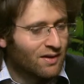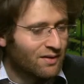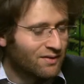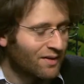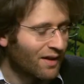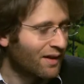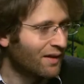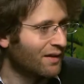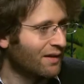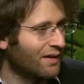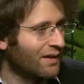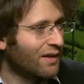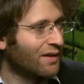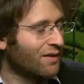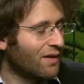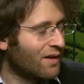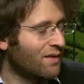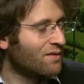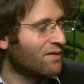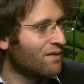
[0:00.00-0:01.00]
Secondly,
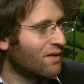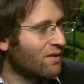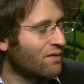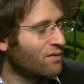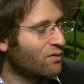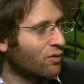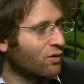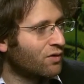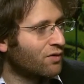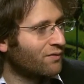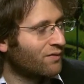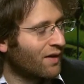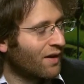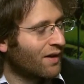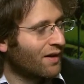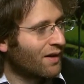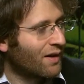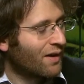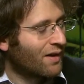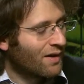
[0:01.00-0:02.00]
and sort of
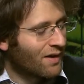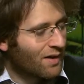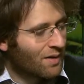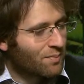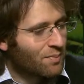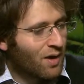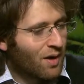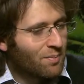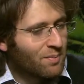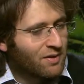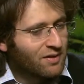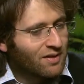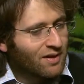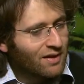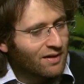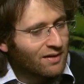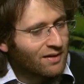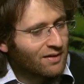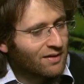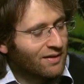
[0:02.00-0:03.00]

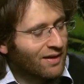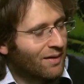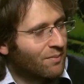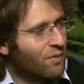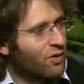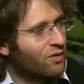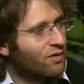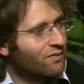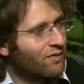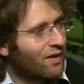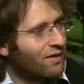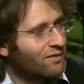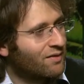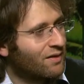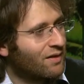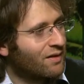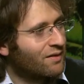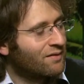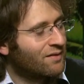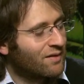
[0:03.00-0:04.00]
perpendicular to that
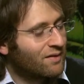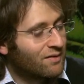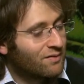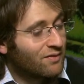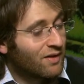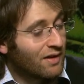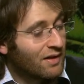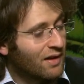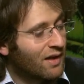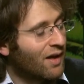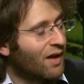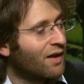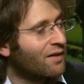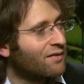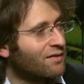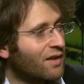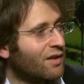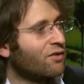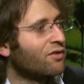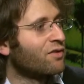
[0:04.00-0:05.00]
motivation, is there's a very
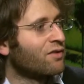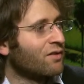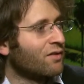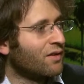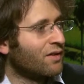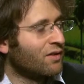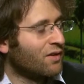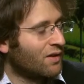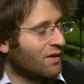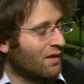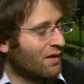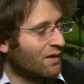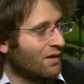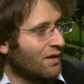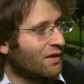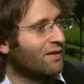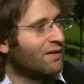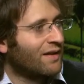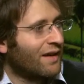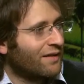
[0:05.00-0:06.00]
large literature in
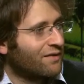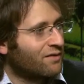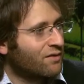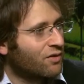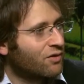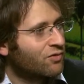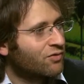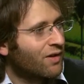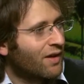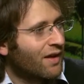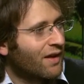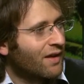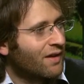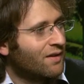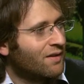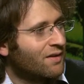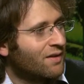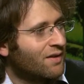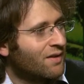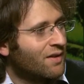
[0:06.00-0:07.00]
international
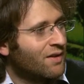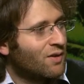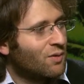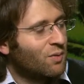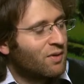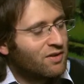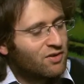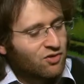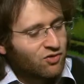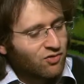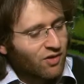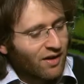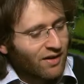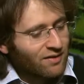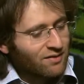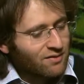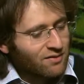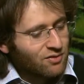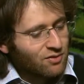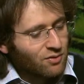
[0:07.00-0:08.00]
trade which
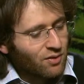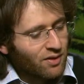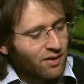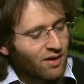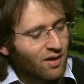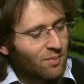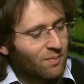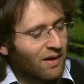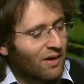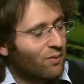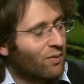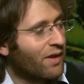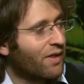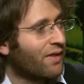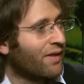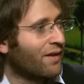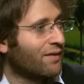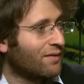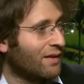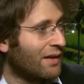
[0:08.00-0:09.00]
tries to think about
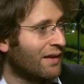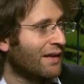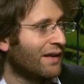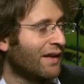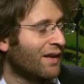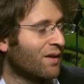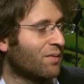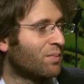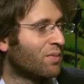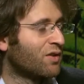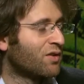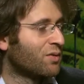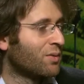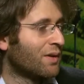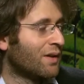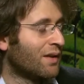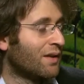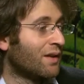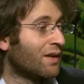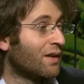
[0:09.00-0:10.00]
whether there's a link
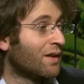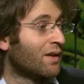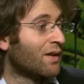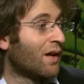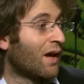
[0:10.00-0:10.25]
between